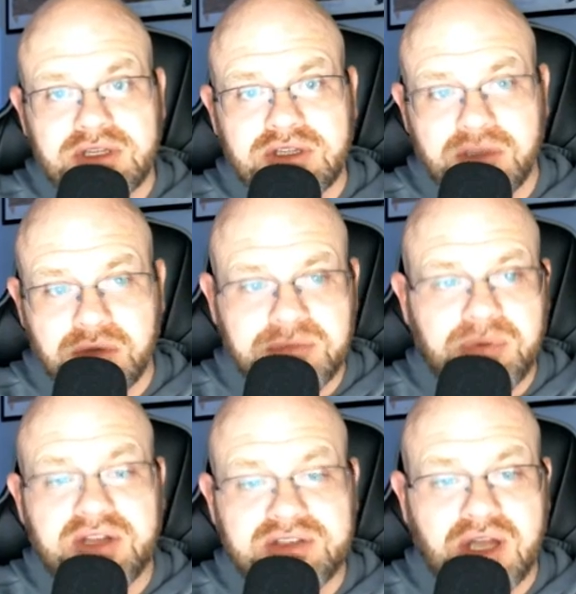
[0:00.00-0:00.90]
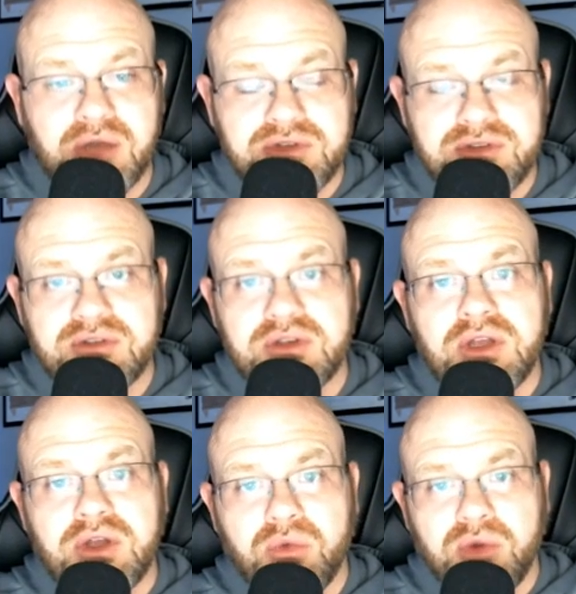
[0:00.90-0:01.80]
two experienced coaches,
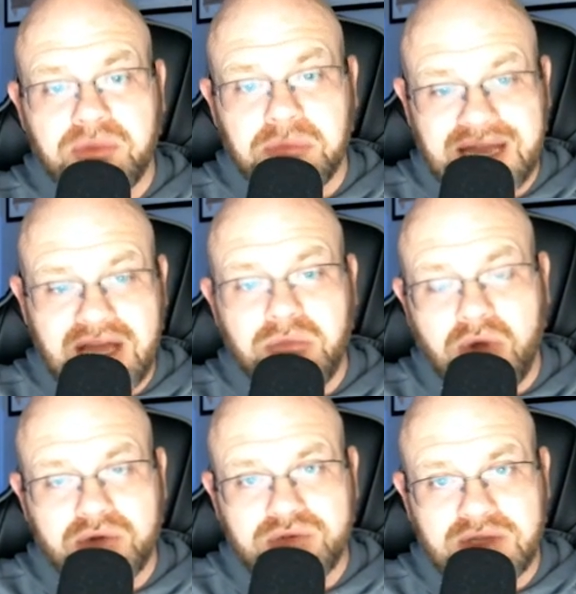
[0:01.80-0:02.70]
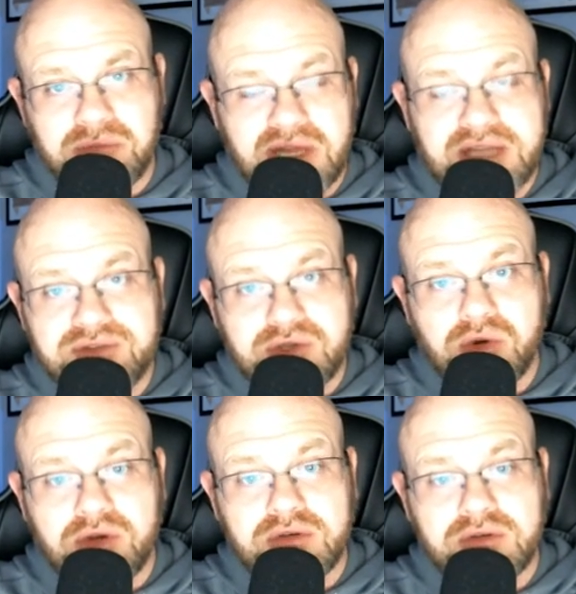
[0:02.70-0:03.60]
with Bilal Marshall and Blaine
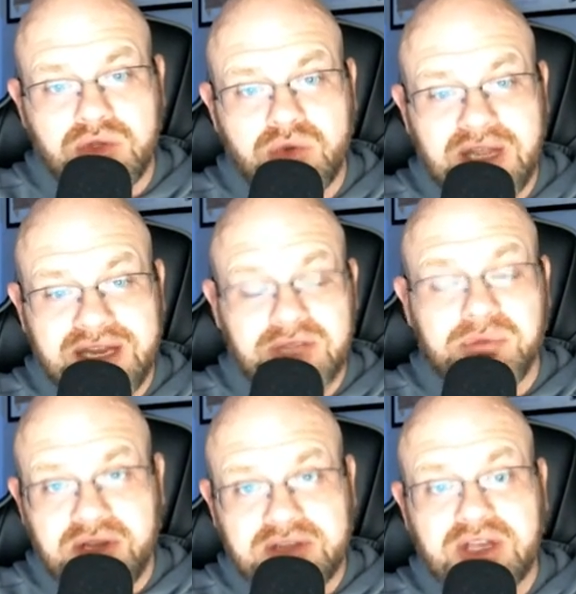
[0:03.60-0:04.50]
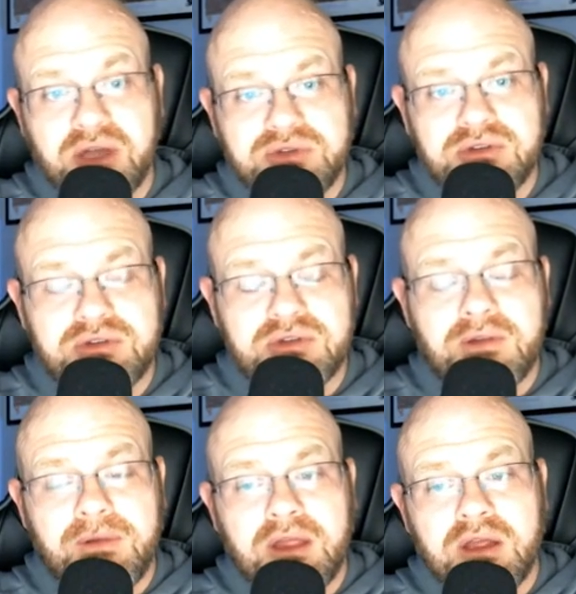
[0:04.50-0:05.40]
Stewart, two inexperienced coaches.
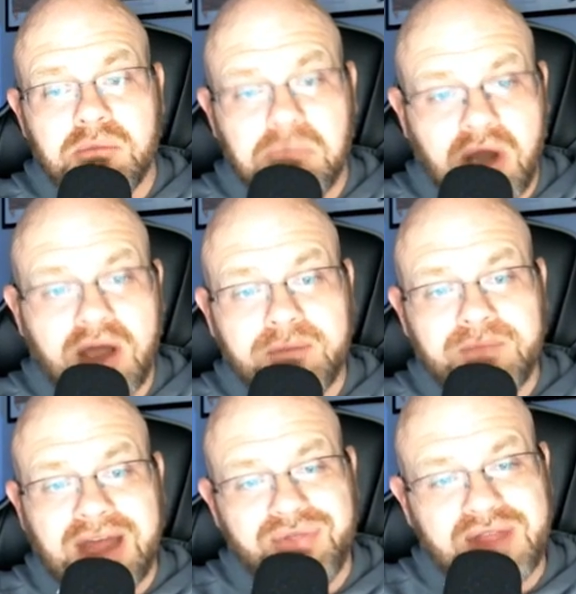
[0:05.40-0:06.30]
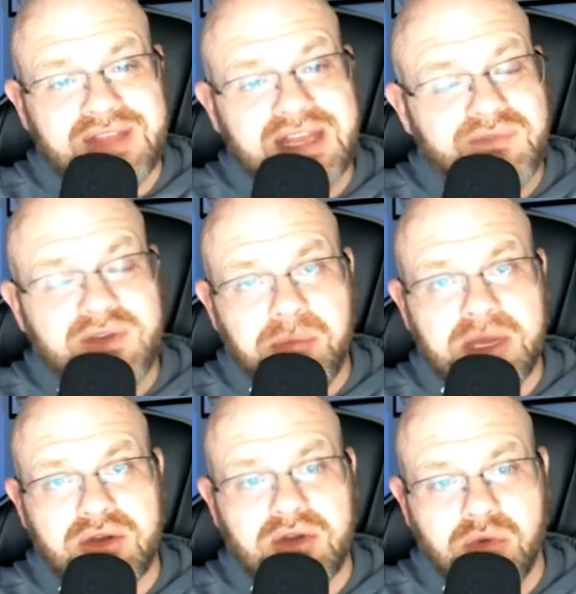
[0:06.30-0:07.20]
But I think the NFL
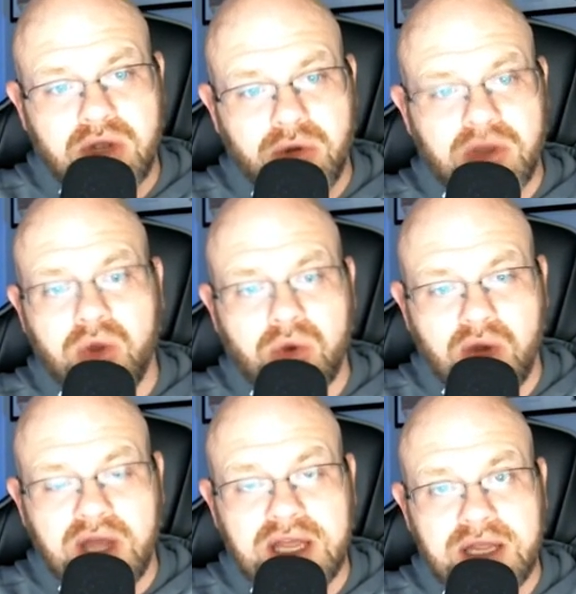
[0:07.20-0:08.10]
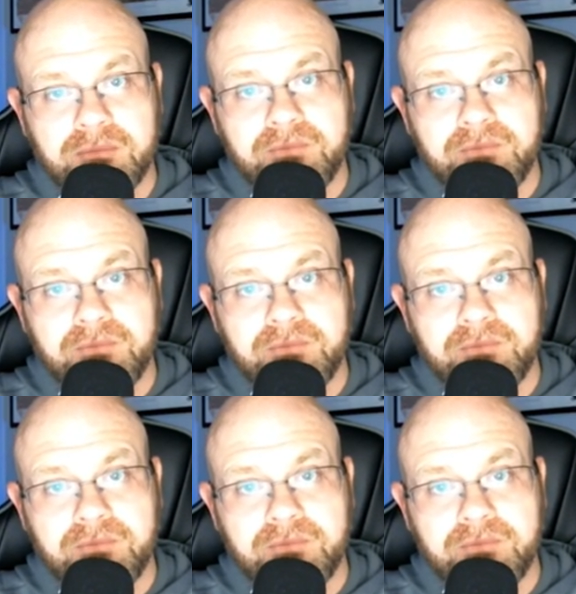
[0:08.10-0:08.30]
pedigree will go a long way